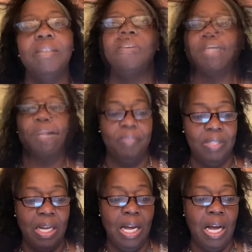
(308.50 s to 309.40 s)
Okay,
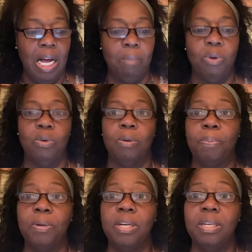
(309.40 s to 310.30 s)
I'm going to
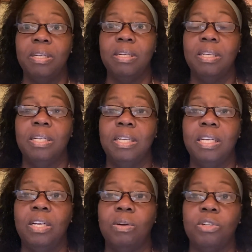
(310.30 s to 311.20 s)
put
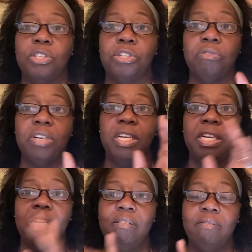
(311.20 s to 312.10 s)
it on the
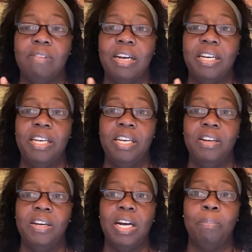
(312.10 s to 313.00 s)
screen right
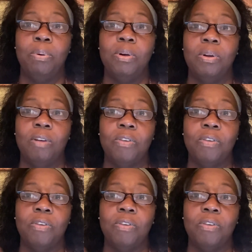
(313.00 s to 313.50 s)
here. I put it off